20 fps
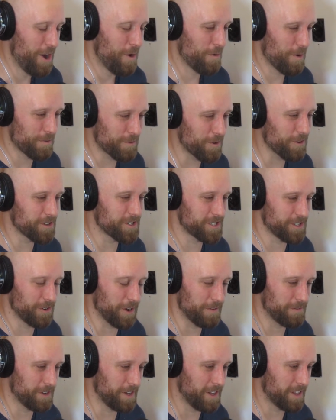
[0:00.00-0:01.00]
Well, of course,
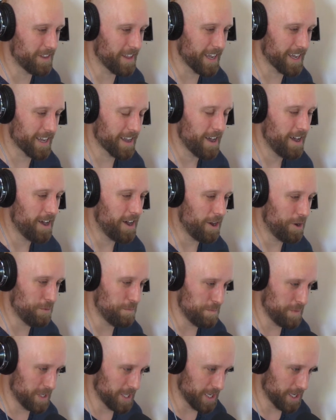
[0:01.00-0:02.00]
I've done like a
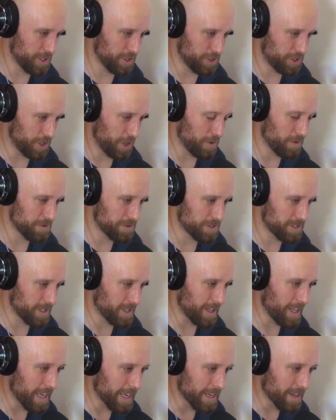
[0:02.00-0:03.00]
million shows to
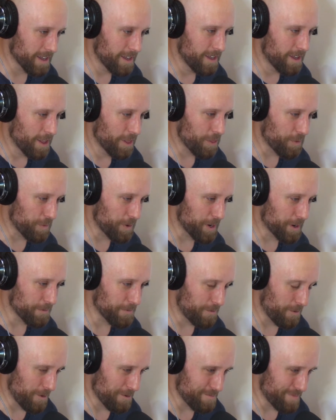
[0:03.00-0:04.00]
like 3 or
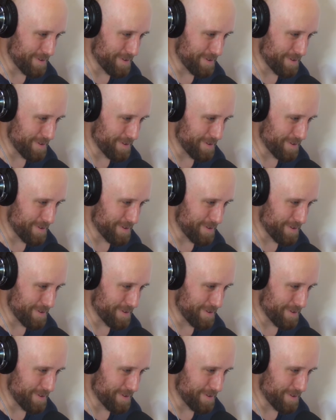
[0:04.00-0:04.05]
4